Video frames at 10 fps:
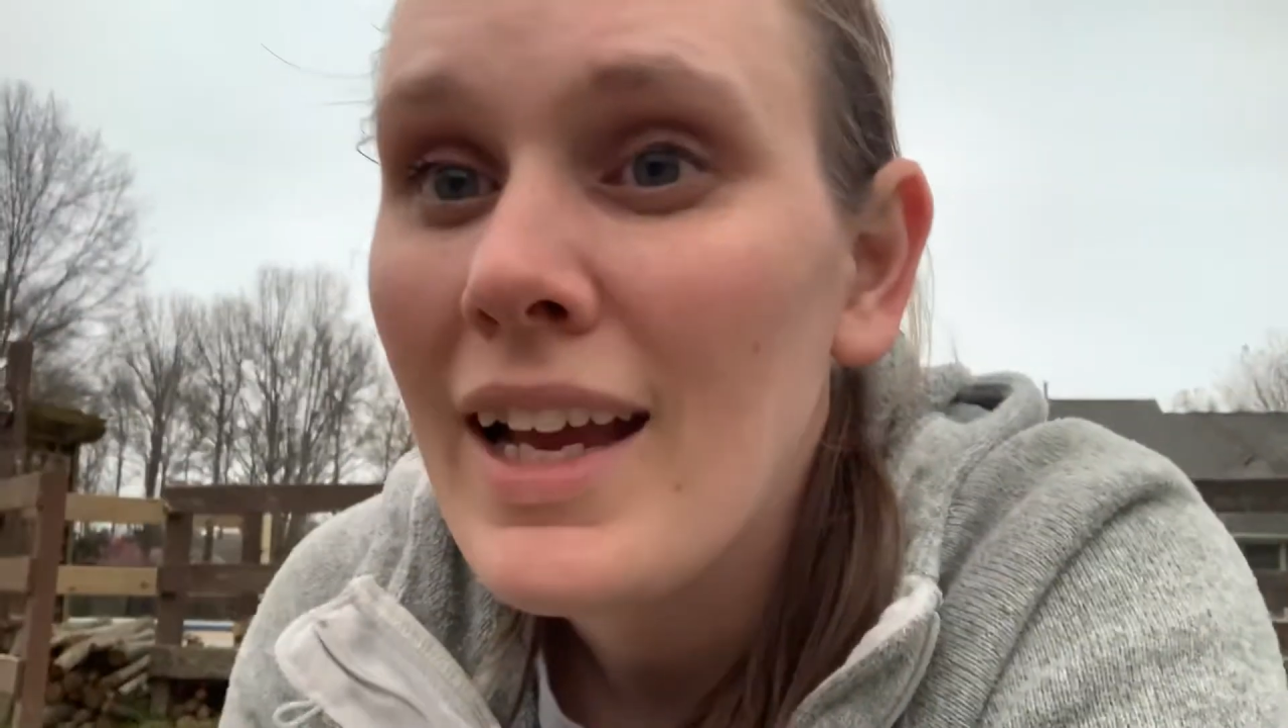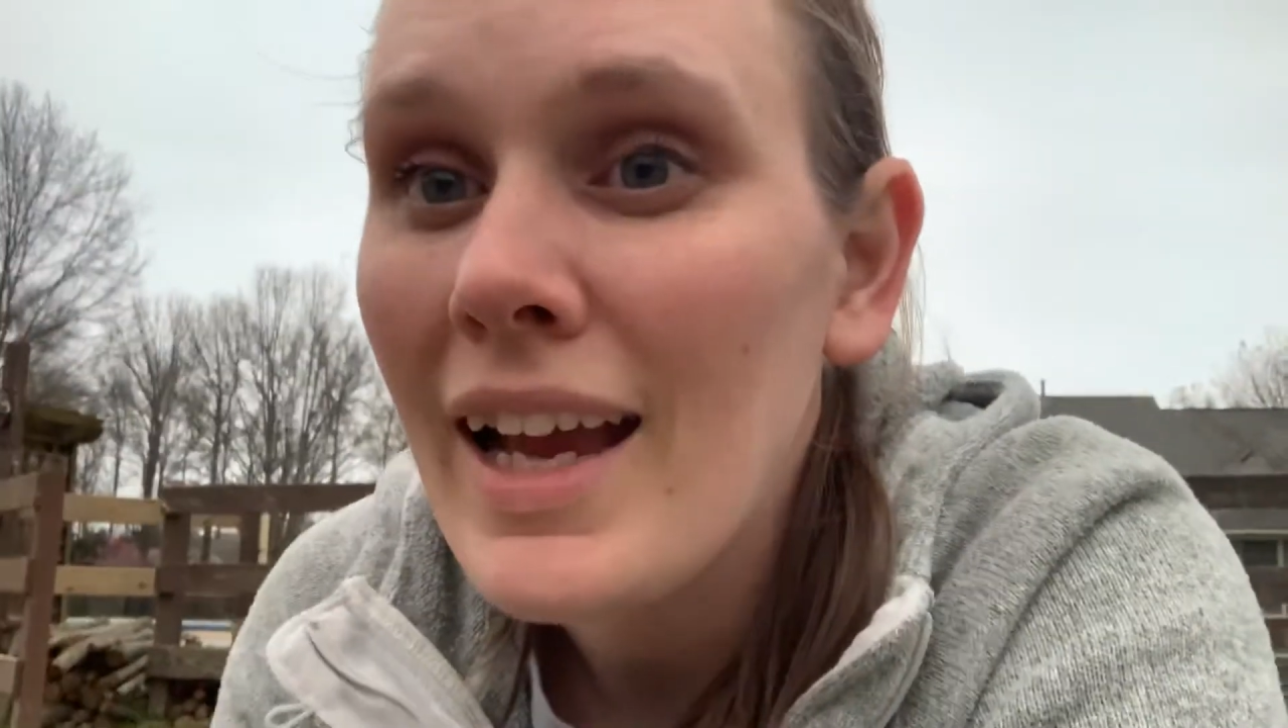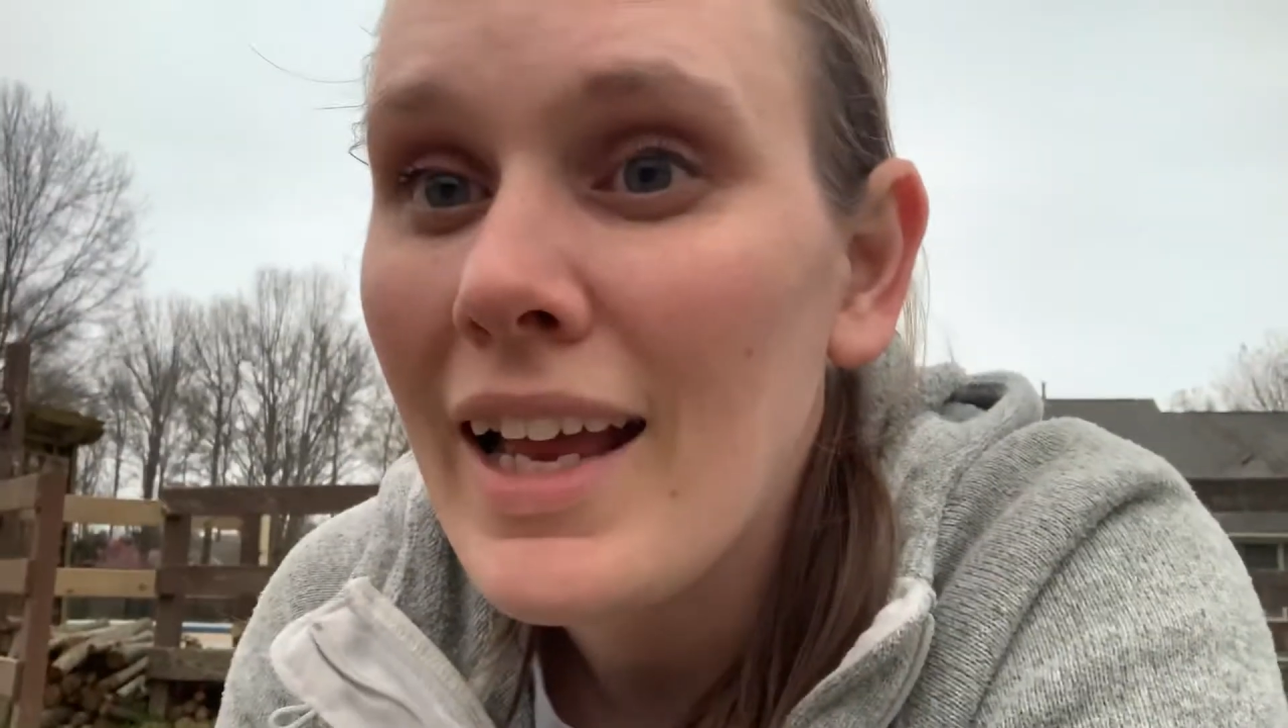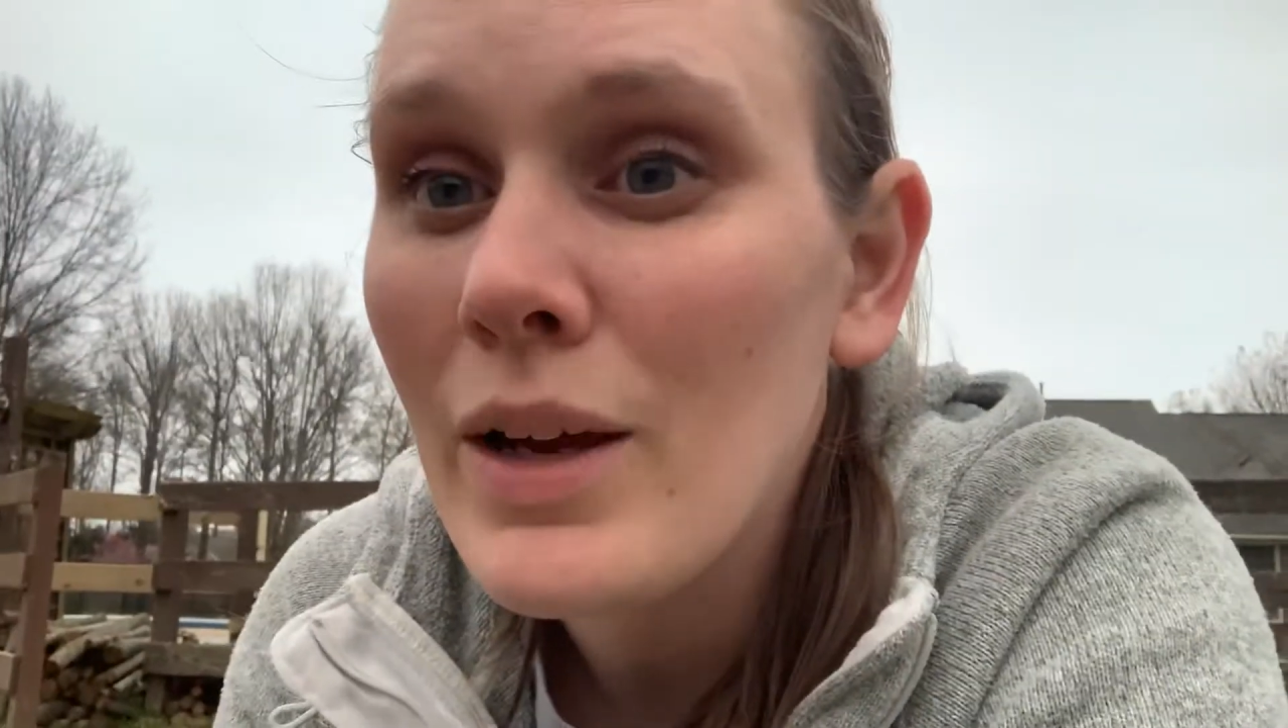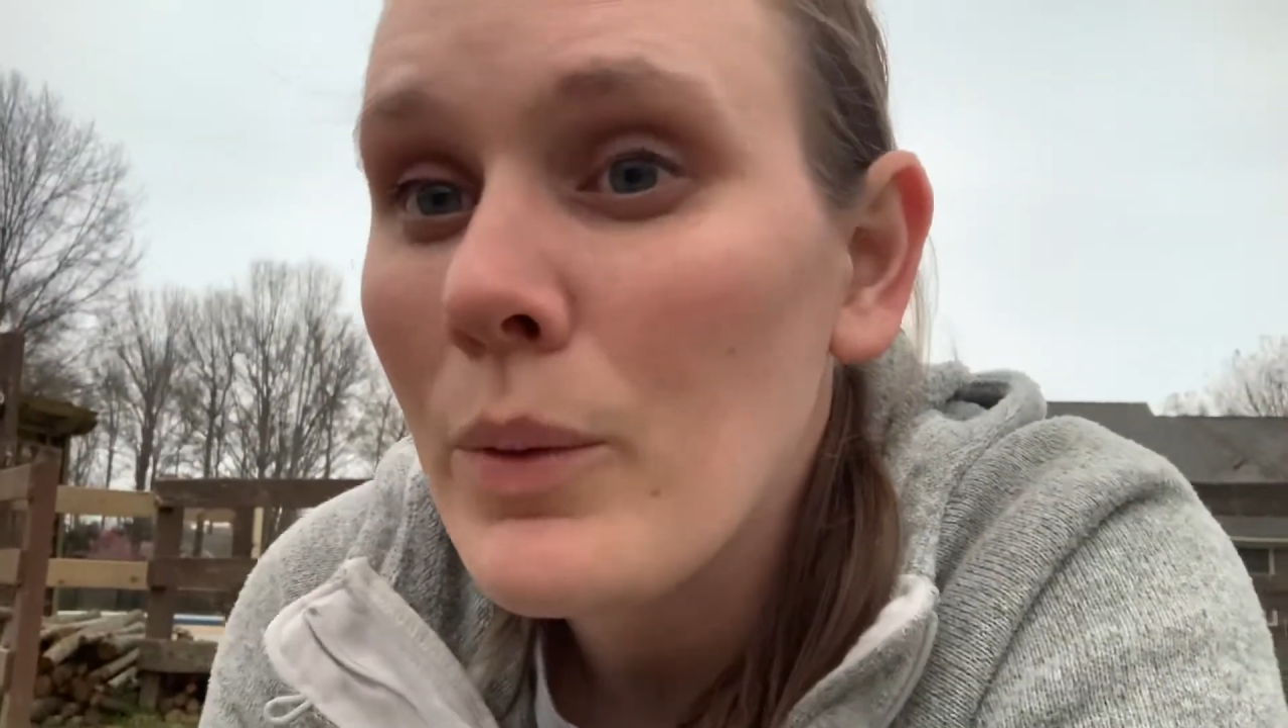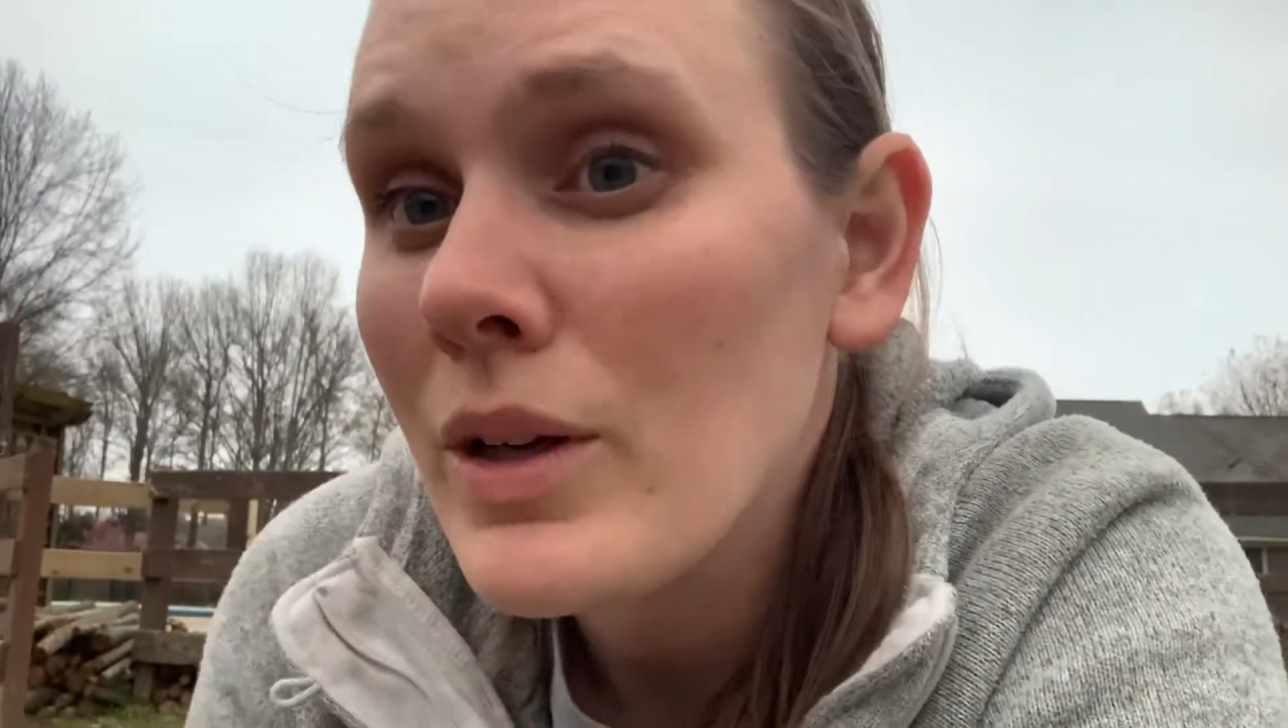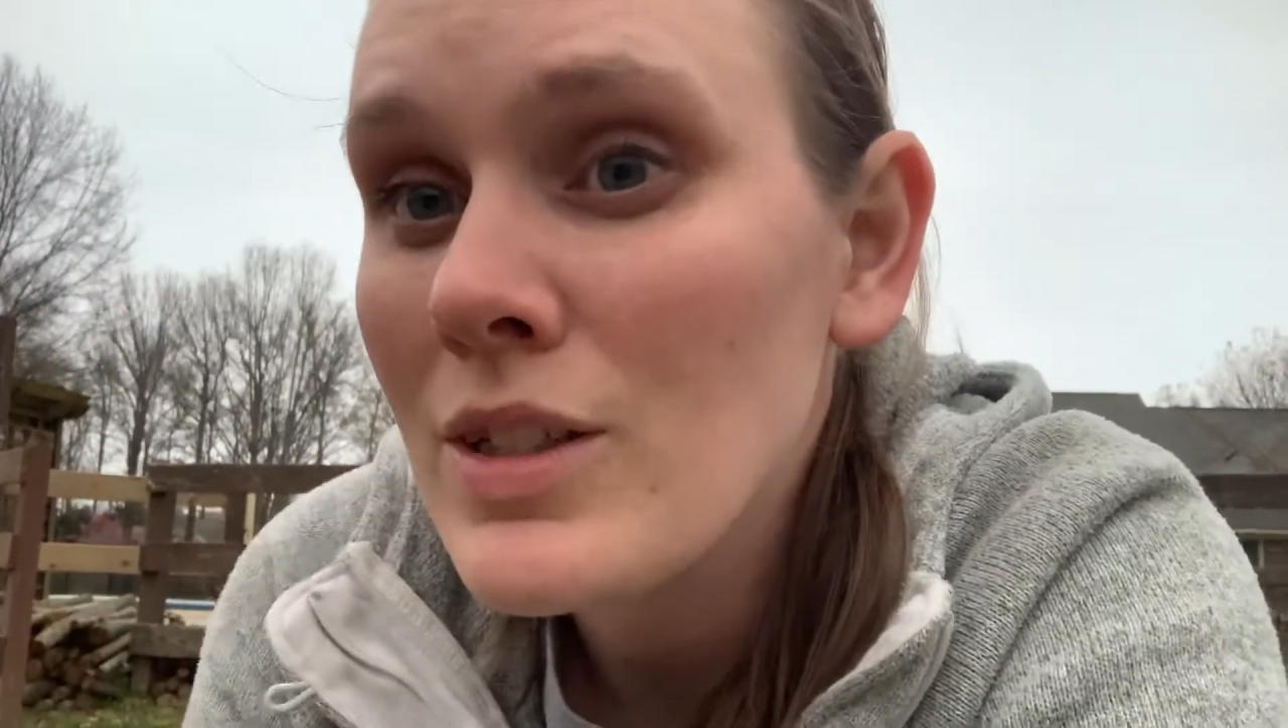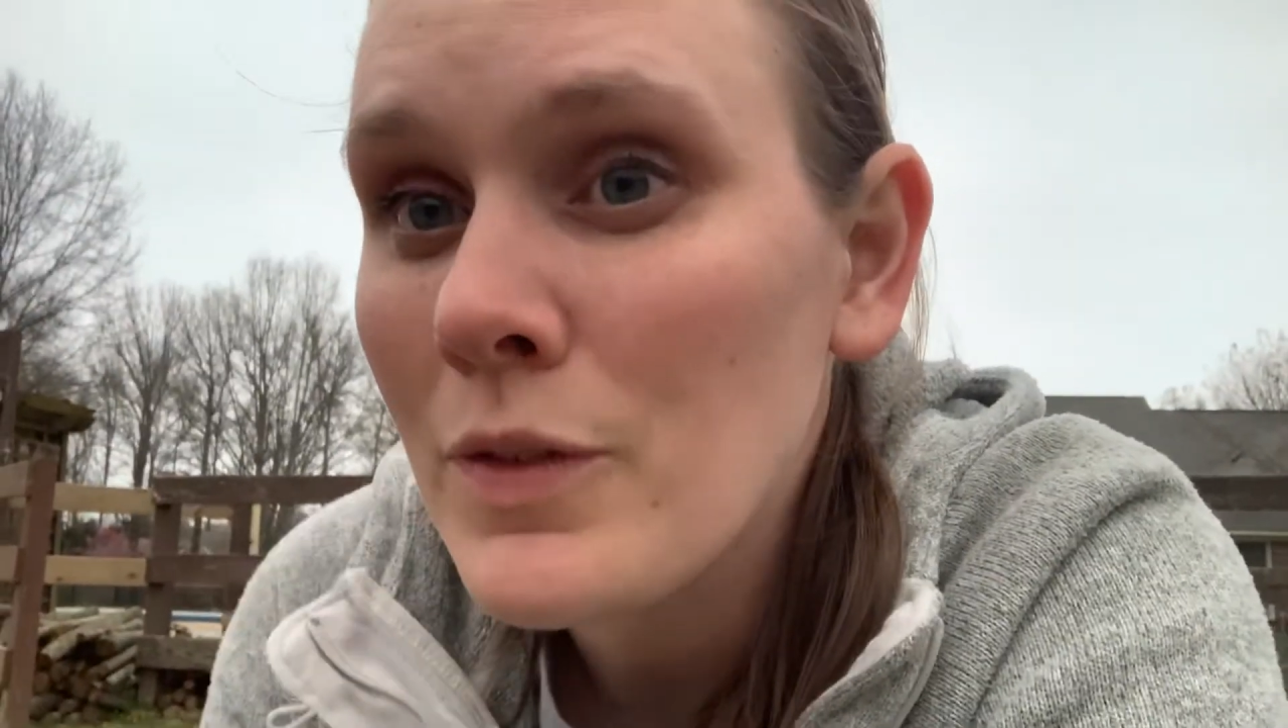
and it works